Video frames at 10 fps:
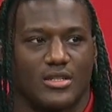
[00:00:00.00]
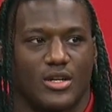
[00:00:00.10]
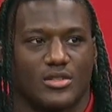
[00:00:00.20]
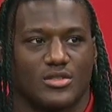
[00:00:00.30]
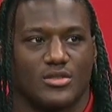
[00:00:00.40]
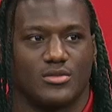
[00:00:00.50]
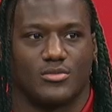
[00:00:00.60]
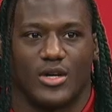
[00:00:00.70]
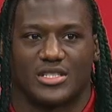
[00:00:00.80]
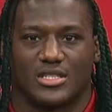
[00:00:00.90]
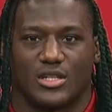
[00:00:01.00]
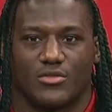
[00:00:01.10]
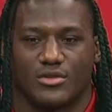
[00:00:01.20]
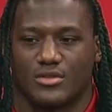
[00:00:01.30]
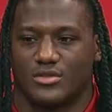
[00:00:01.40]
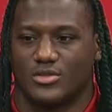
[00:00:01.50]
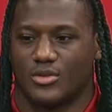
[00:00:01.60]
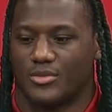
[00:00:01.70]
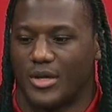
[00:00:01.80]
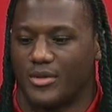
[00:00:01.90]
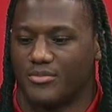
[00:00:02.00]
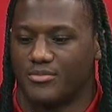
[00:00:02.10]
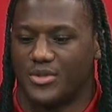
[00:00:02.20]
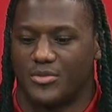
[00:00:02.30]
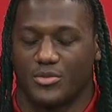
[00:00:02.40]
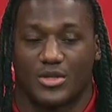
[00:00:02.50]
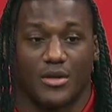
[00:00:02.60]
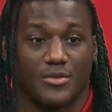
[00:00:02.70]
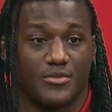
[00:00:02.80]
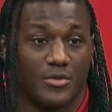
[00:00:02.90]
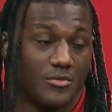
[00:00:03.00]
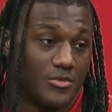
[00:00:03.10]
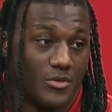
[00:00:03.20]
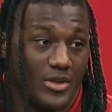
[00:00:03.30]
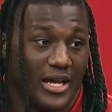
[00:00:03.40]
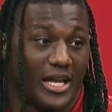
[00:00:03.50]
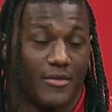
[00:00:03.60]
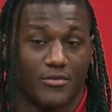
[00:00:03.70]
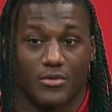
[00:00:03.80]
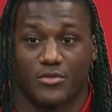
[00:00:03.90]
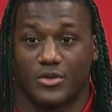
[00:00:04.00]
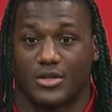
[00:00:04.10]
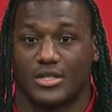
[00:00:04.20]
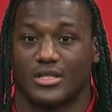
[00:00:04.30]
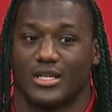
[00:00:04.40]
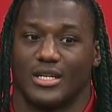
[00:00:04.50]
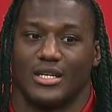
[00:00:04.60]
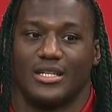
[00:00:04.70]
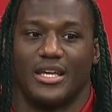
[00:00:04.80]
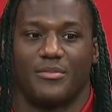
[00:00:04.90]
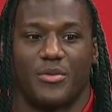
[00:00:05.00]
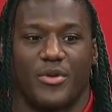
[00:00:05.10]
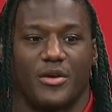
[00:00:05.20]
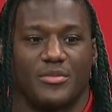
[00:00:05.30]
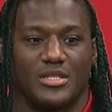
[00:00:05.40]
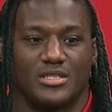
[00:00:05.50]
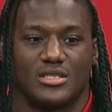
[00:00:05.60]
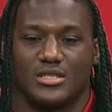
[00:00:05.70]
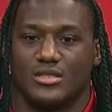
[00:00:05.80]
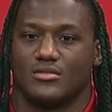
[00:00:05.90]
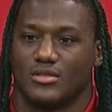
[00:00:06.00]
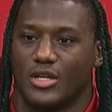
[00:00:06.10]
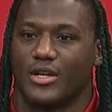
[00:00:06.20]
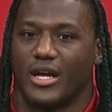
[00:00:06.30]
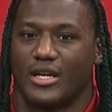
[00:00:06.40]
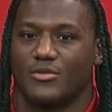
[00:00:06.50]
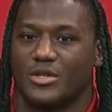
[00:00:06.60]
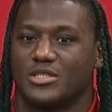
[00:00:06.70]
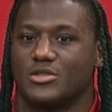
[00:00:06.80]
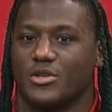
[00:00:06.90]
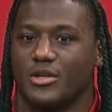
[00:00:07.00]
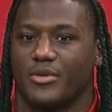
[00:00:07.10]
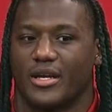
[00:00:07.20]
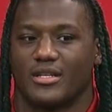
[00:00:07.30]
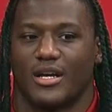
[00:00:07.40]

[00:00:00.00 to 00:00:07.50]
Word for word: Also watching over, you know, my people coming from that came from Florida they prepare me to learn how to rush the quarterback.